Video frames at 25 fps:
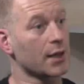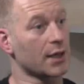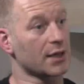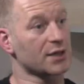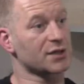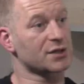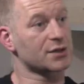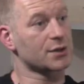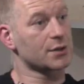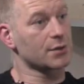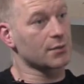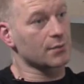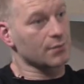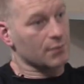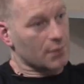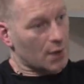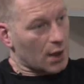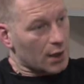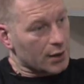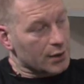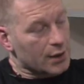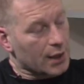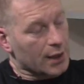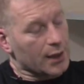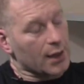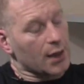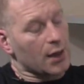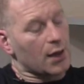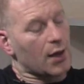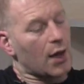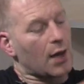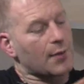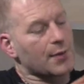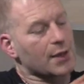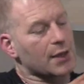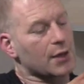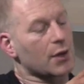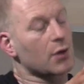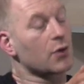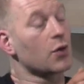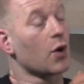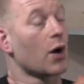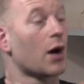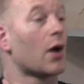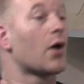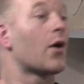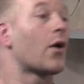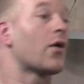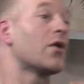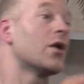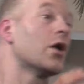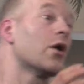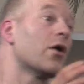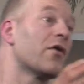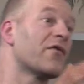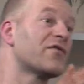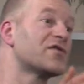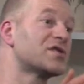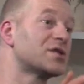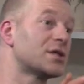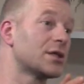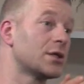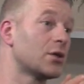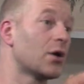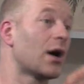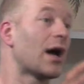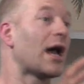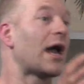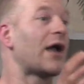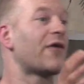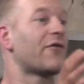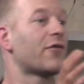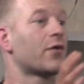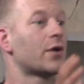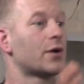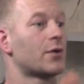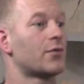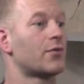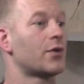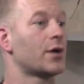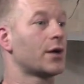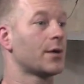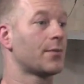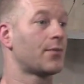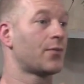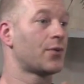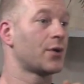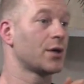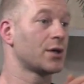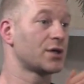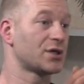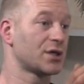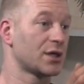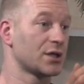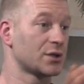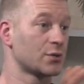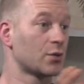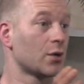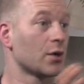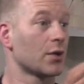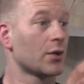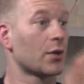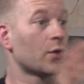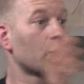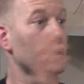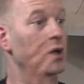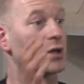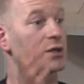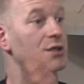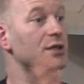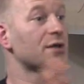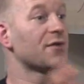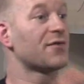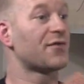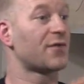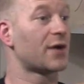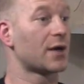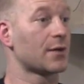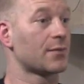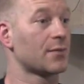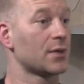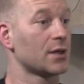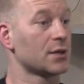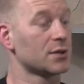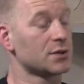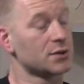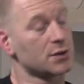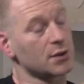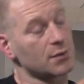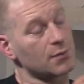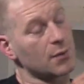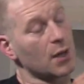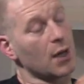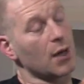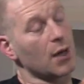Yes. Okay. I mean, obviously not everyone really appreciates what the word defrag means,